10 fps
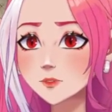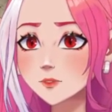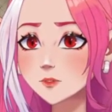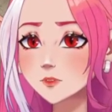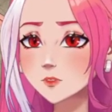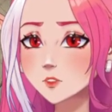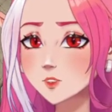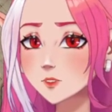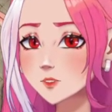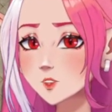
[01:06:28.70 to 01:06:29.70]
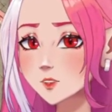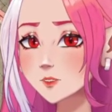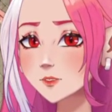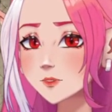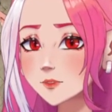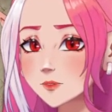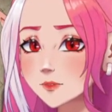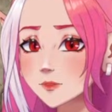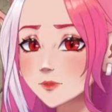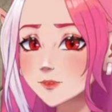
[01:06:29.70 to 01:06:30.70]
we'll just put
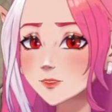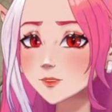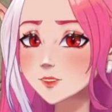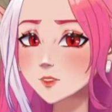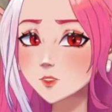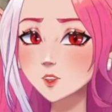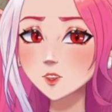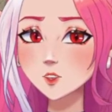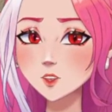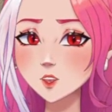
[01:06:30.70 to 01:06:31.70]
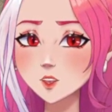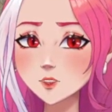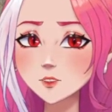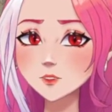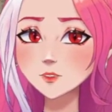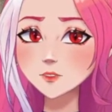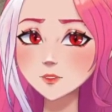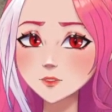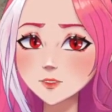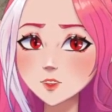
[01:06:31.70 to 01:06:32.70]
people everywhere.
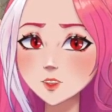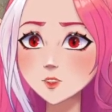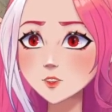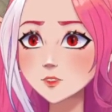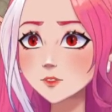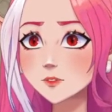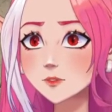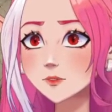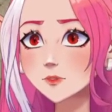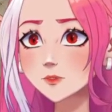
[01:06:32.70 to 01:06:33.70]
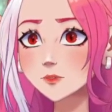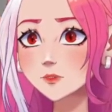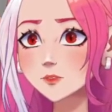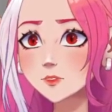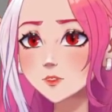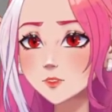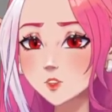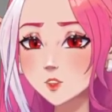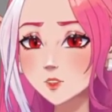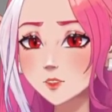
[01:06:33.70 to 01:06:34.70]
Just for
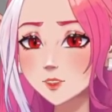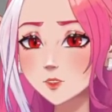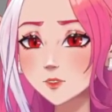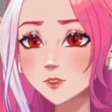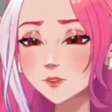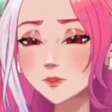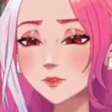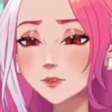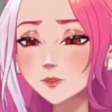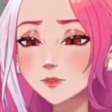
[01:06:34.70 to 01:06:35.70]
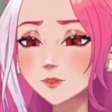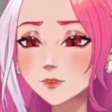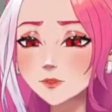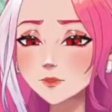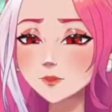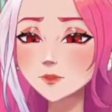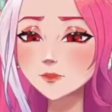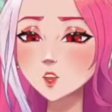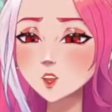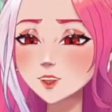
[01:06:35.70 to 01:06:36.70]
immersion.
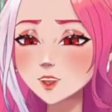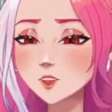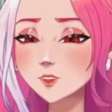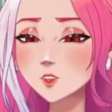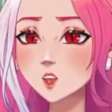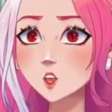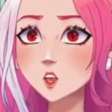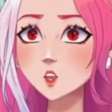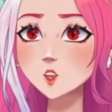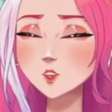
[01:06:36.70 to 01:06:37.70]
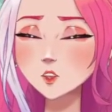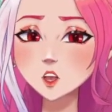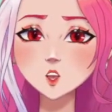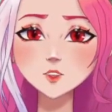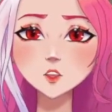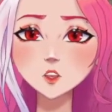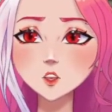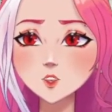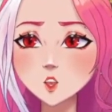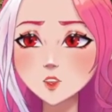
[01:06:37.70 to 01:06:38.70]
Gotta be careful here, though. You don't want to ride your boat
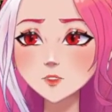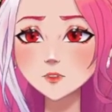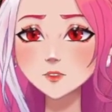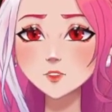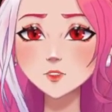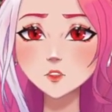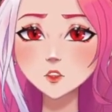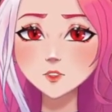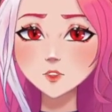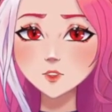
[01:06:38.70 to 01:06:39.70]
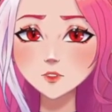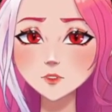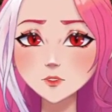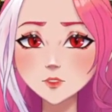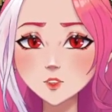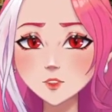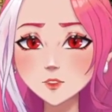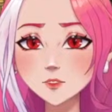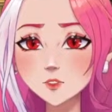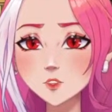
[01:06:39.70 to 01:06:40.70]
over that fucking waterfall. Alright.
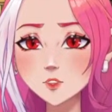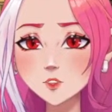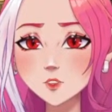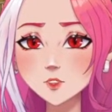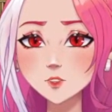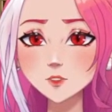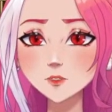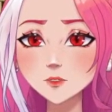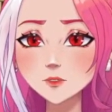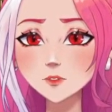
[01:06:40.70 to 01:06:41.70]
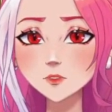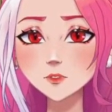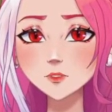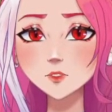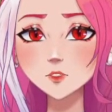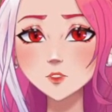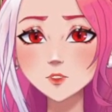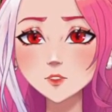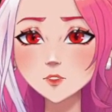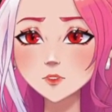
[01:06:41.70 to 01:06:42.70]
People over here.